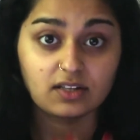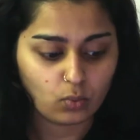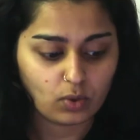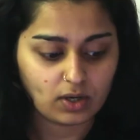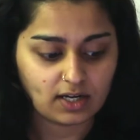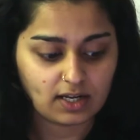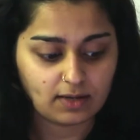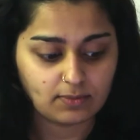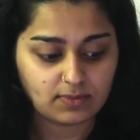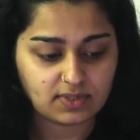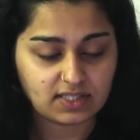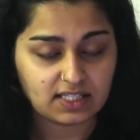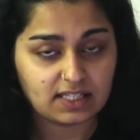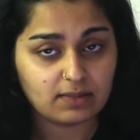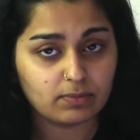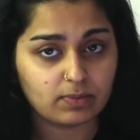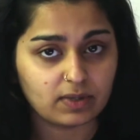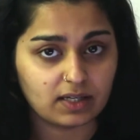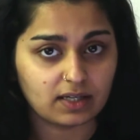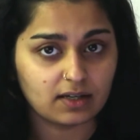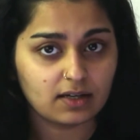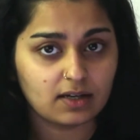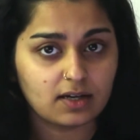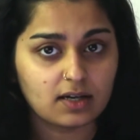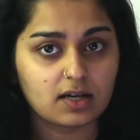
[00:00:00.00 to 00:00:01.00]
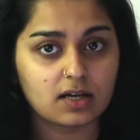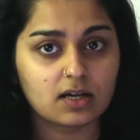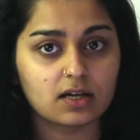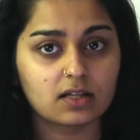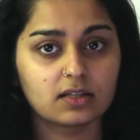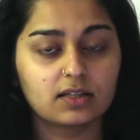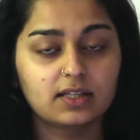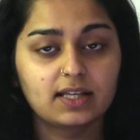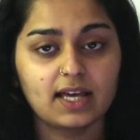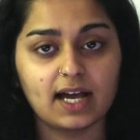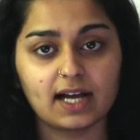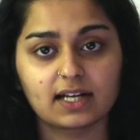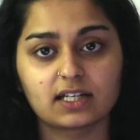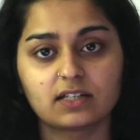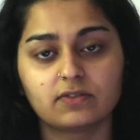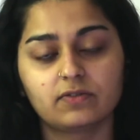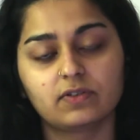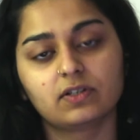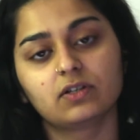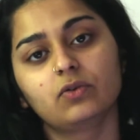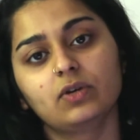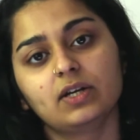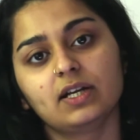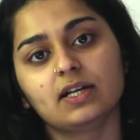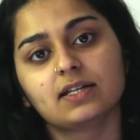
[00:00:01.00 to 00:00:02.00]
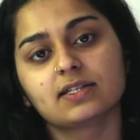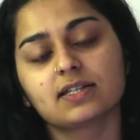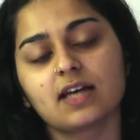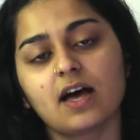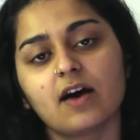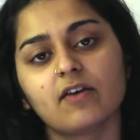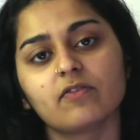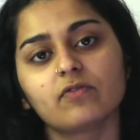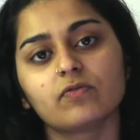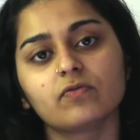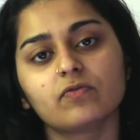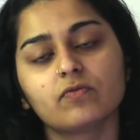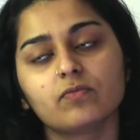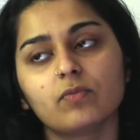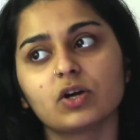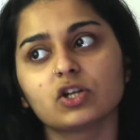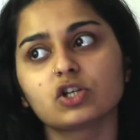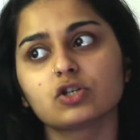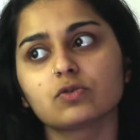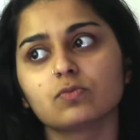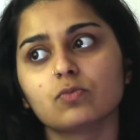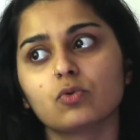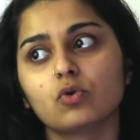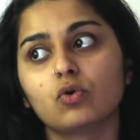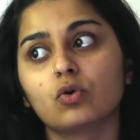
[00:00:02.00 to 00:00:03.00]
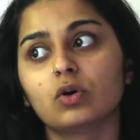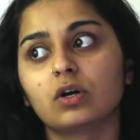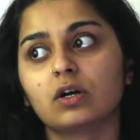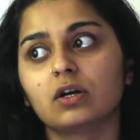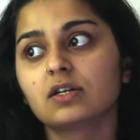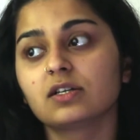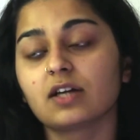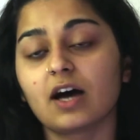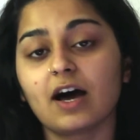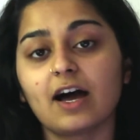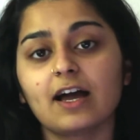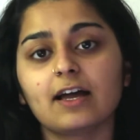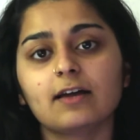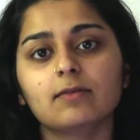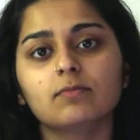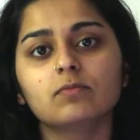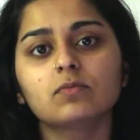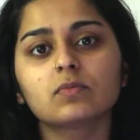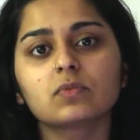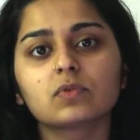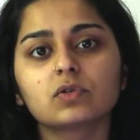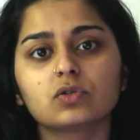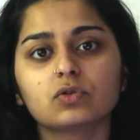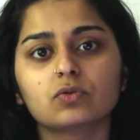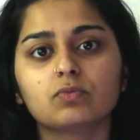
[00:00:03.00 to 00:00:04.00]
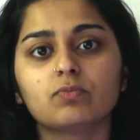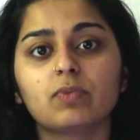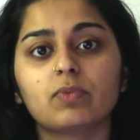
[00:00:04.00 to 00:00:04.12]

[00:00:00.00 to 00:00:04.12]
When I'm sleeping, the active ingredients have much more time to